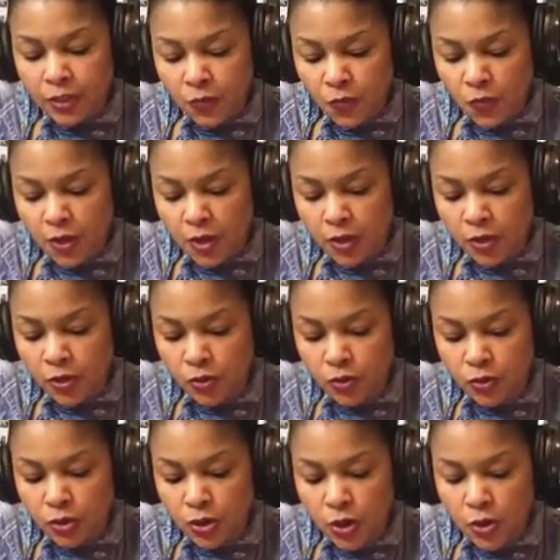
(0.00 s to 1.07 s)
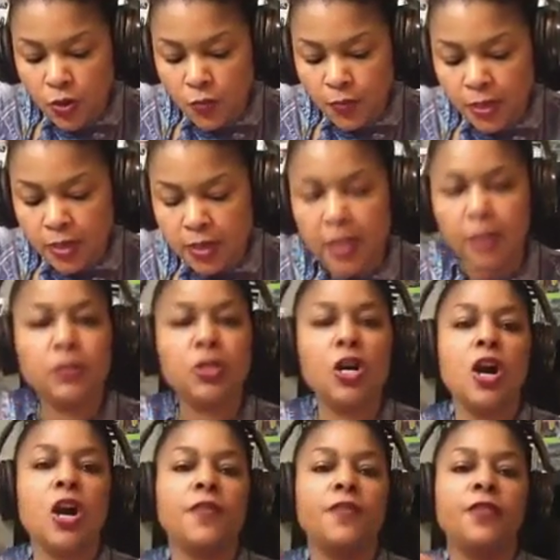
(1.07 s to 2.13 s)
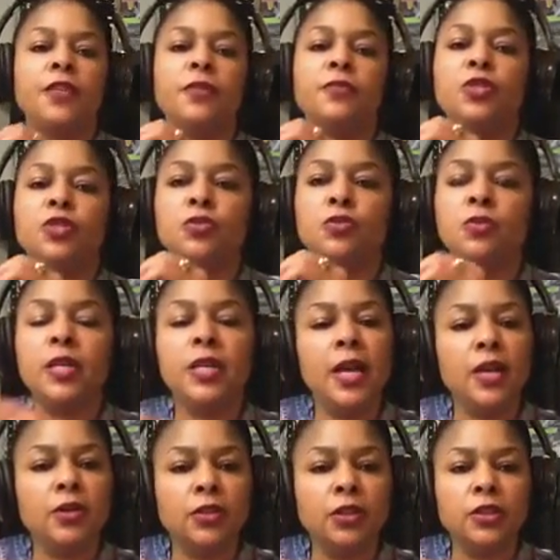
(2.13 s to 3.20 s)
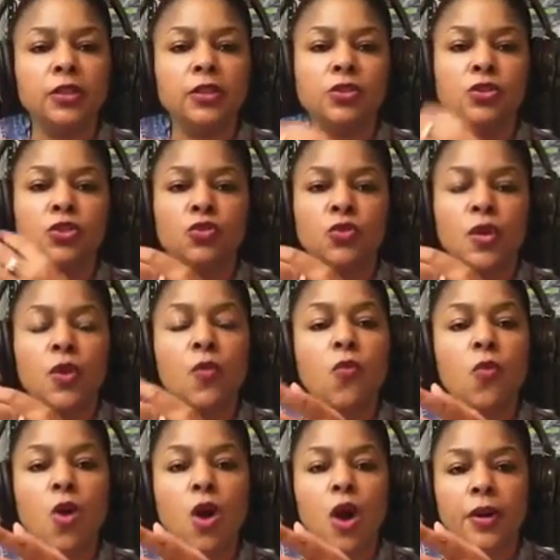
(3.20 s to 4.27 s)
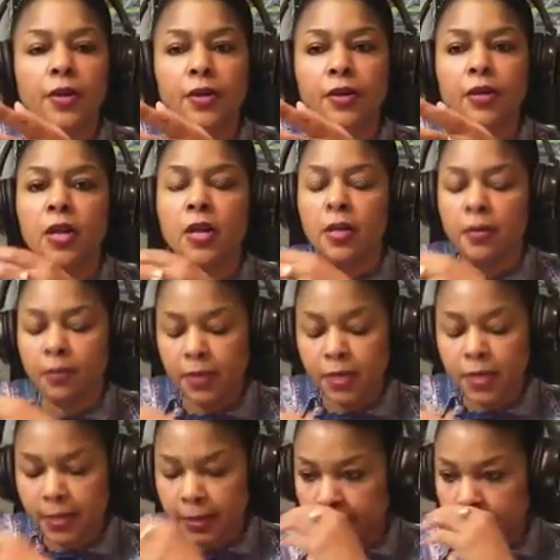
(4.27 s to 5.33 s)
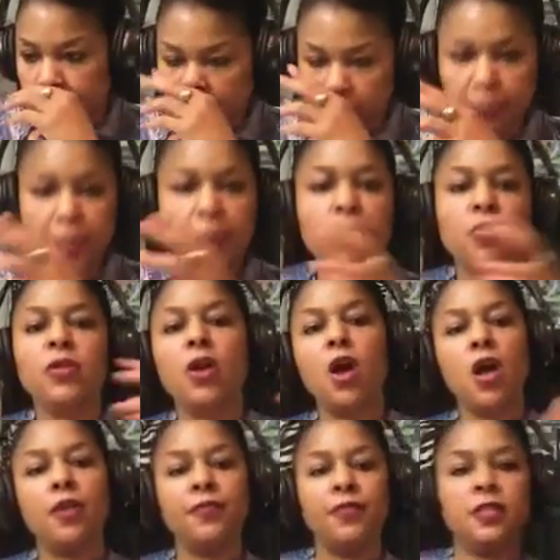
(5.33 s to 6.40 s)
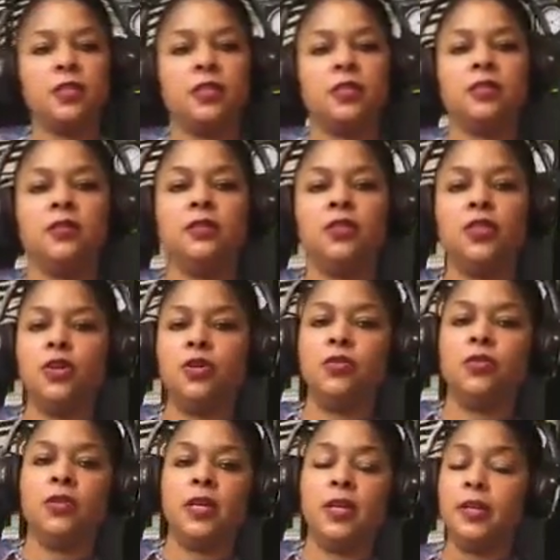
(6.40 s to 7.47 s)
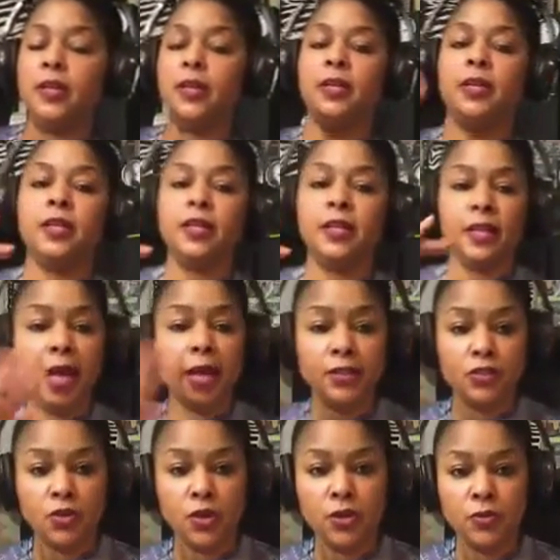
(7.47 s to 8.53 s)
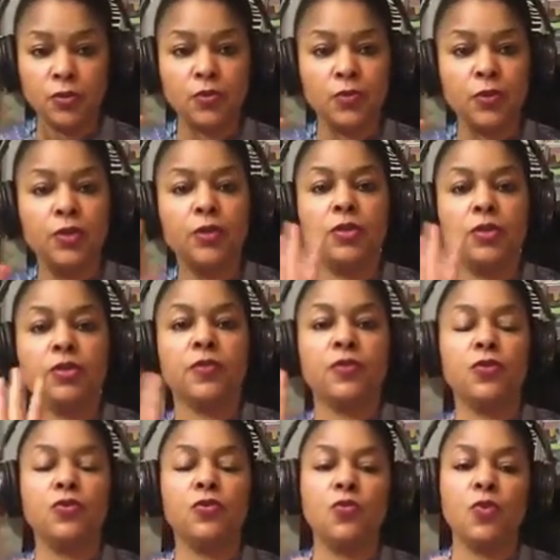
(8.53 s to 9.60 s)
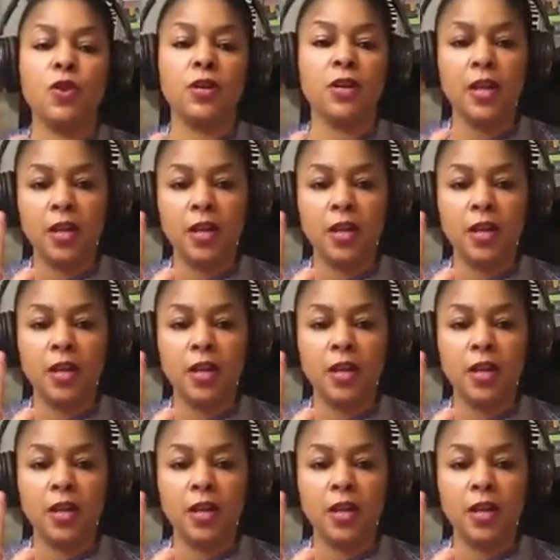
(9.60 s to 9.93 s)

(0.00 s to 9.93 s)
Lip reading: someone who told me that it was hard for them to eat healthy or drink water because people in the office, and that struggle is real. Those of you who work